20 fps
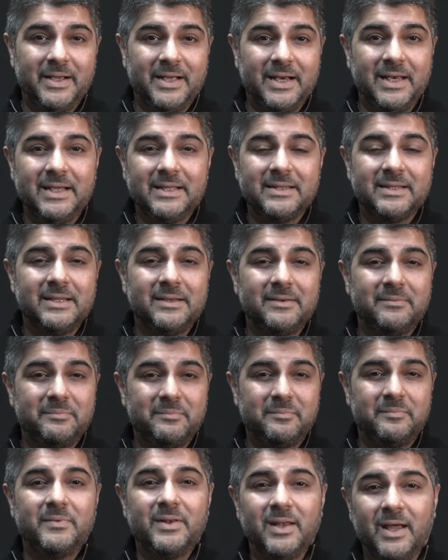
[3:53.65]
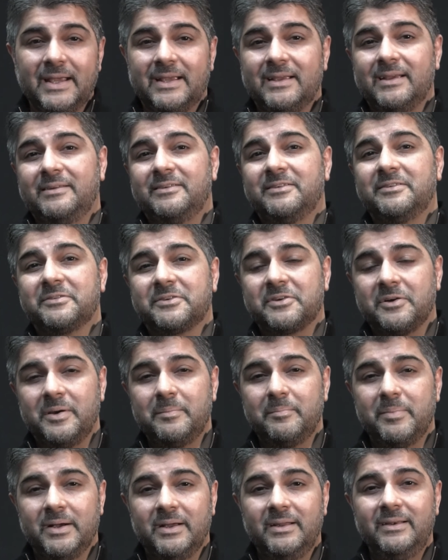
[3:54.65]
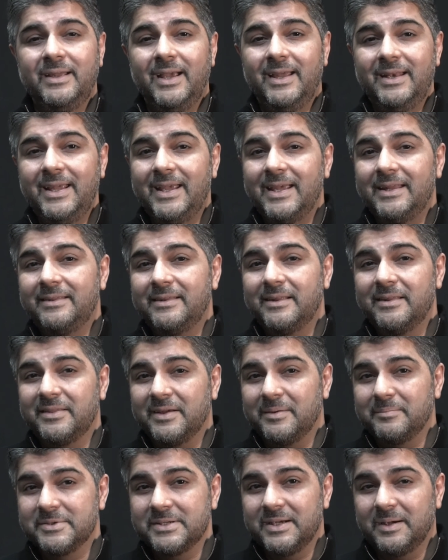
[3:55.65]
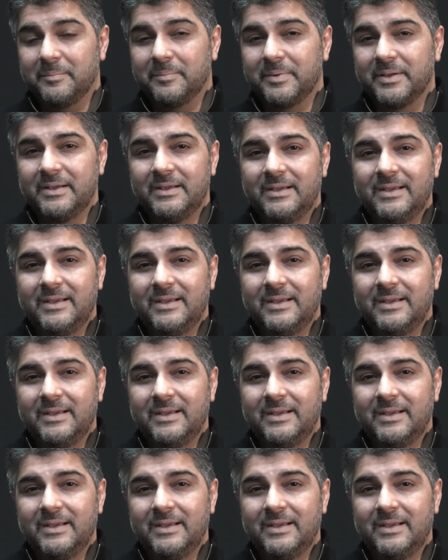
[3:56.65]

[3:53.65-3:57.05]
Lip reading: click the like and subscribe button and hit the thumbs up.